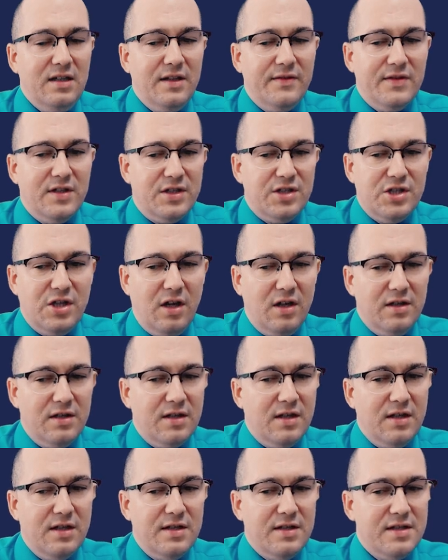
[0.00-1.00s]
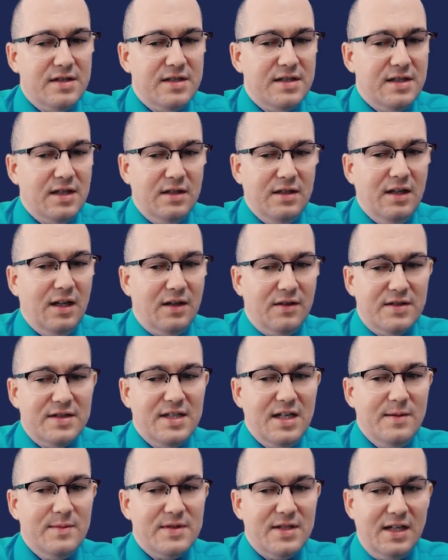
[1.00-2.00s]
of the chart,
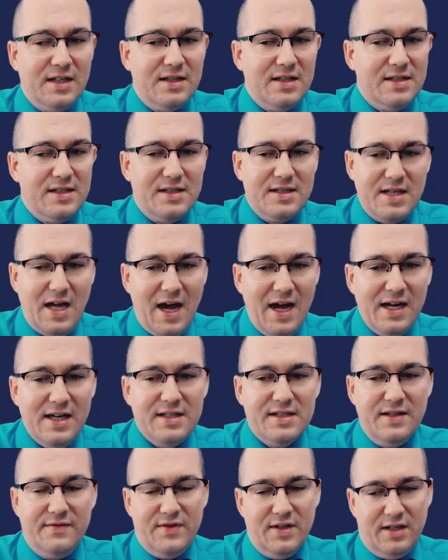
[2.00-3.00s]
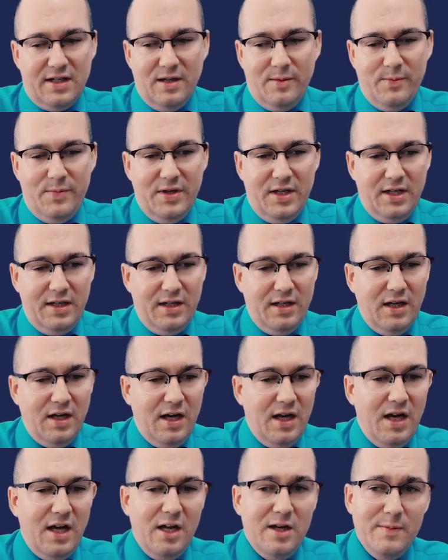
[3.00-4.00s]
seems like the size of the company.
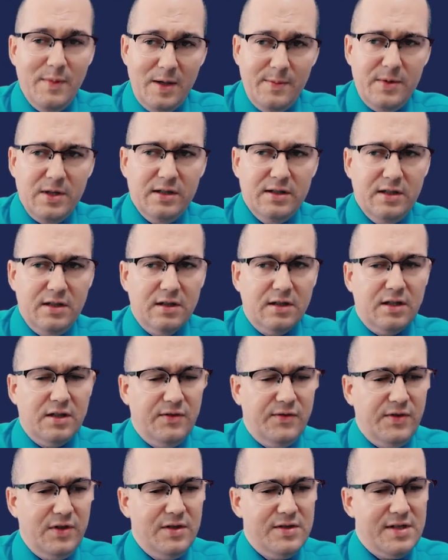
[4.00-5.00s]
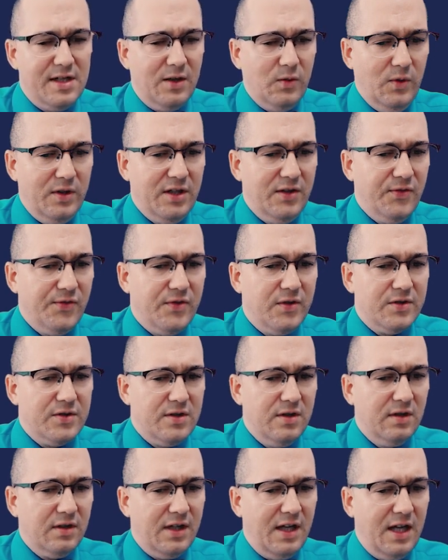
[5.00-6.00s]
It might be a little confusing when you first
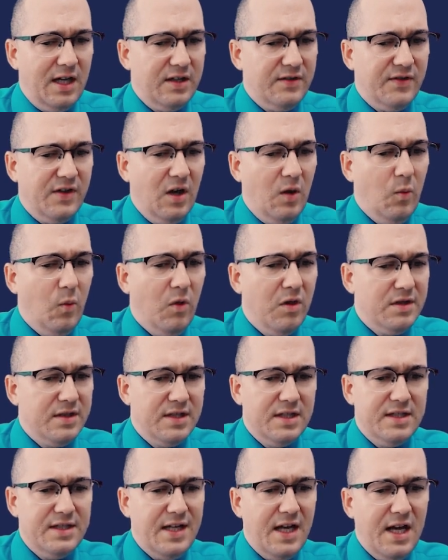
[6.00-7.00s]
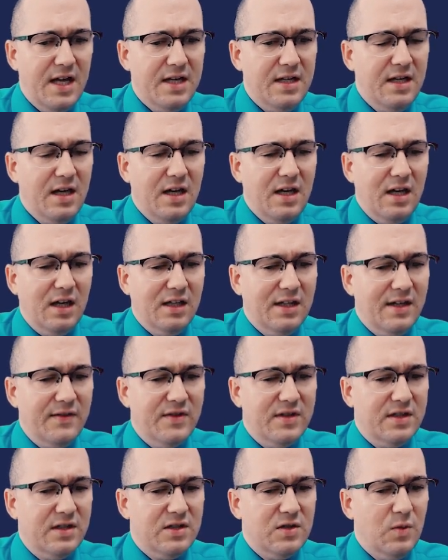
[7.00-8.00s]
look at it. You've got 1 to 10,
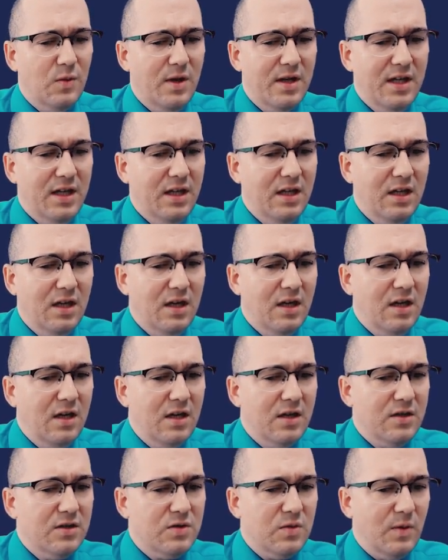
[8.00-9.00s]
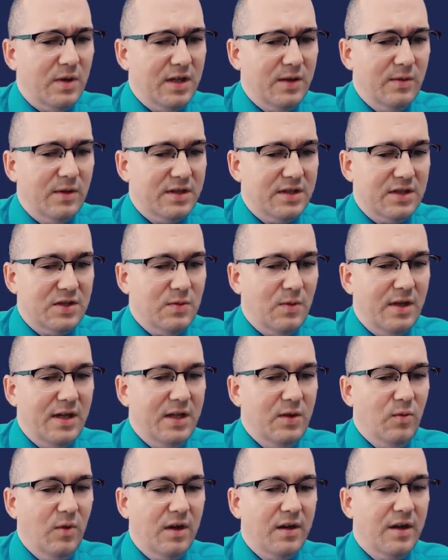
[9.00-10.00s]
11 to 20, 21 to 20,
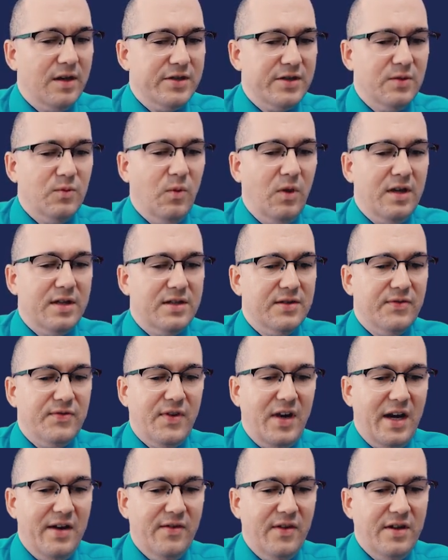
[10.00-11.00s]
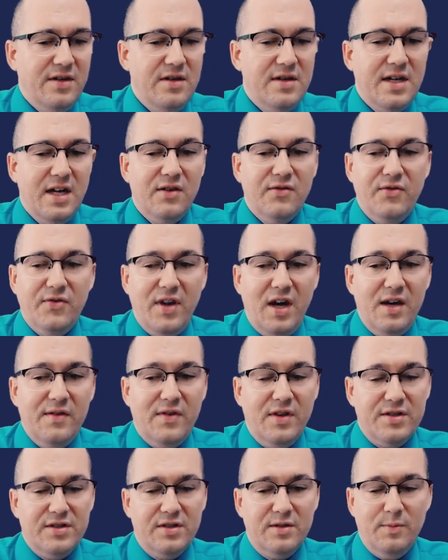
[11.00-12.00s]
101 to 500, and
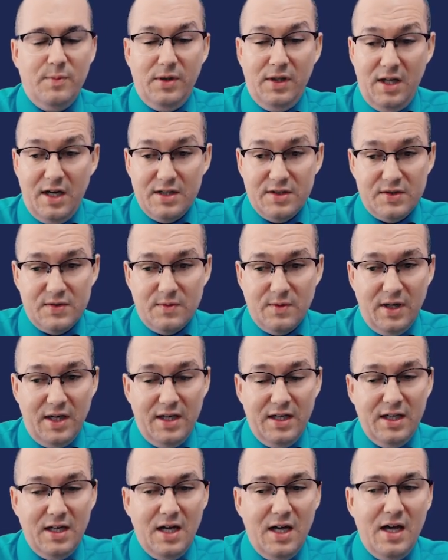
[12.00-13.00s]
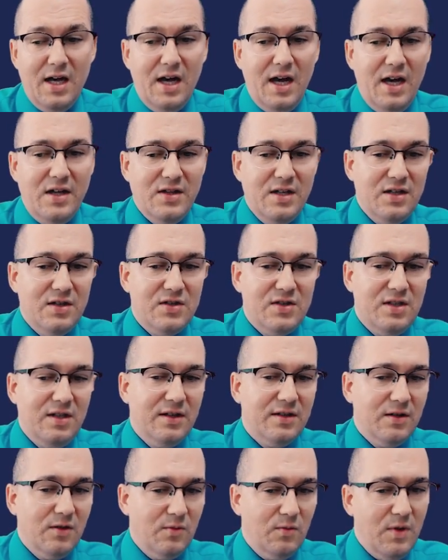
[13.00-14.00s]
500 plus, right? And then you see
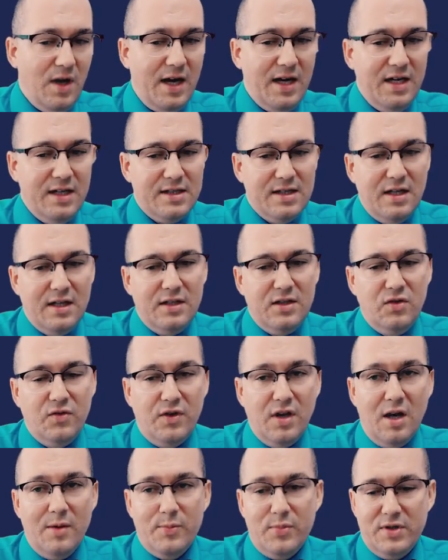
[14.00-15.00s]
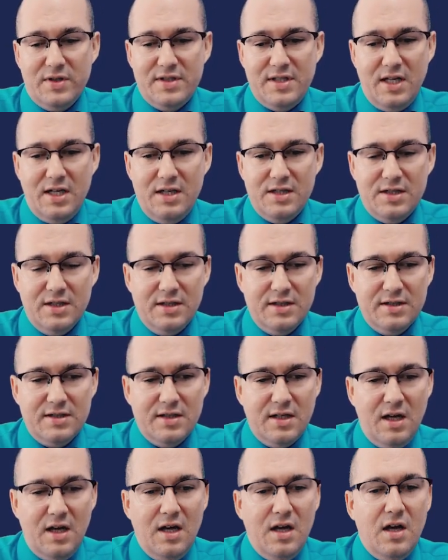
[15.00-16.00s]
on the right, you've got percentages.
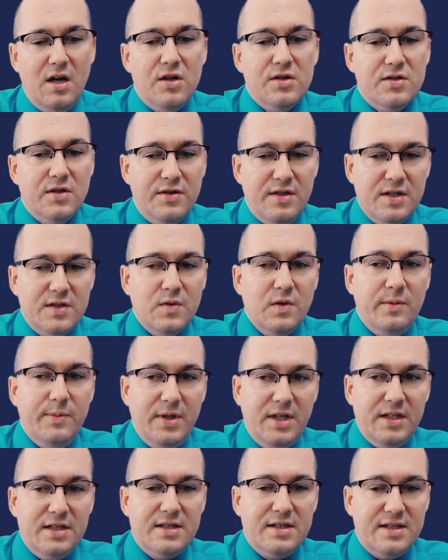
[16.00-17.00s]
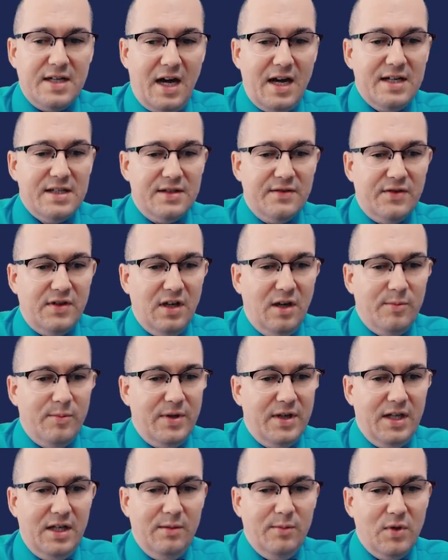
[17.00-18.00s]
So this would be size of
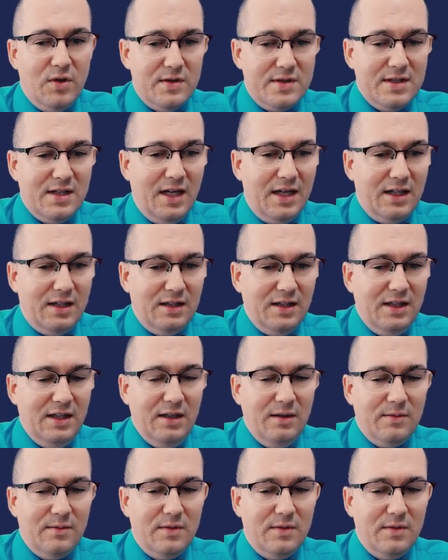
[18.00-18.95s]
company, most likely,